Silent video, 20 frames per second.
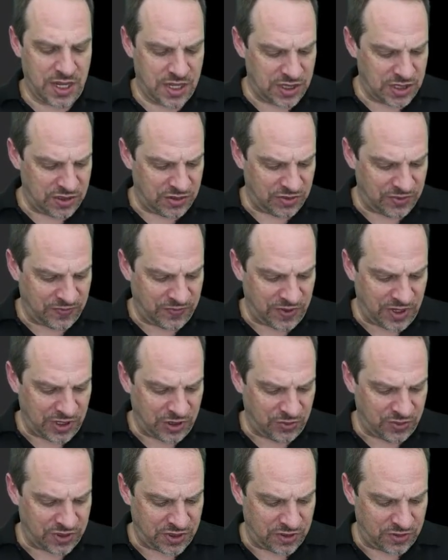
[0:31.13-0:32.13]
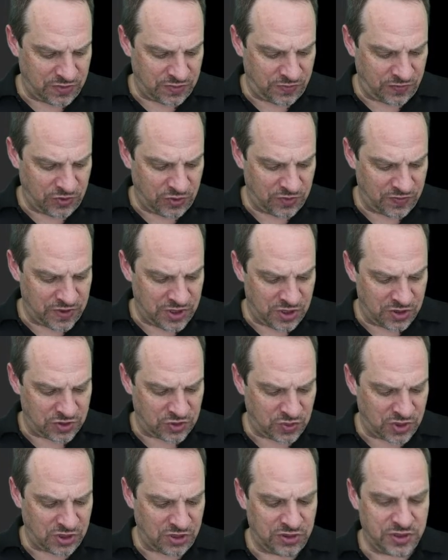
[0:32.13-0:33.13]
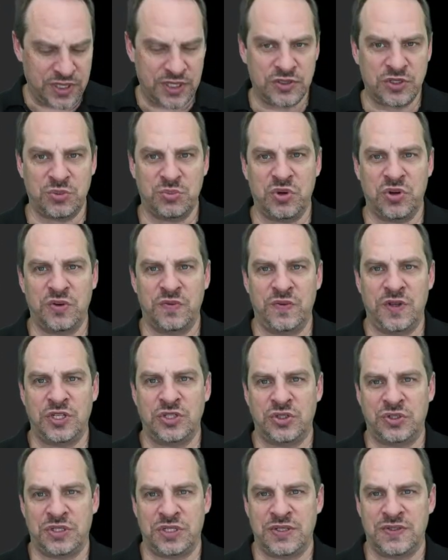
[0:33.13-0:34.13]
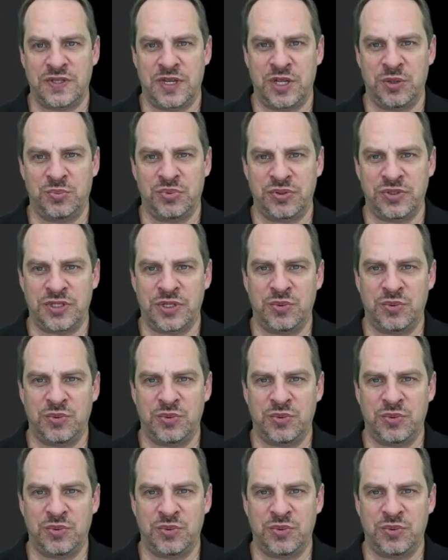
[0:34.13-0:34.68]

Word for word: And then in the following few videos, we're going to look at some motivational examples.